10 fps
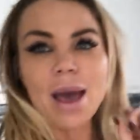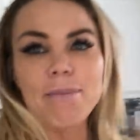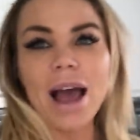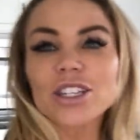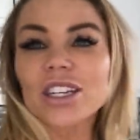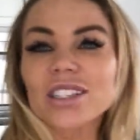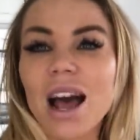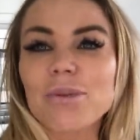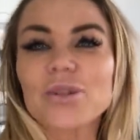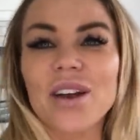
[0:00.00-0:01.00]
matching
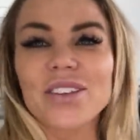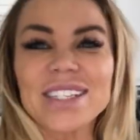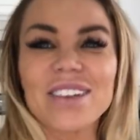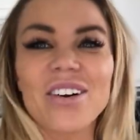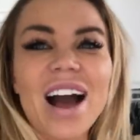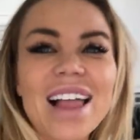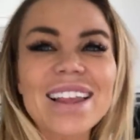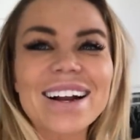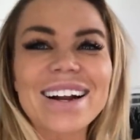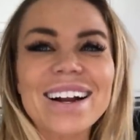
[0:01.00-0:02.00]
tops for every single
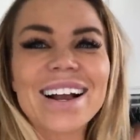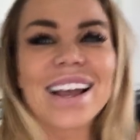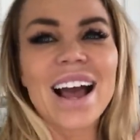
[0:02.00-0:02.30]
color.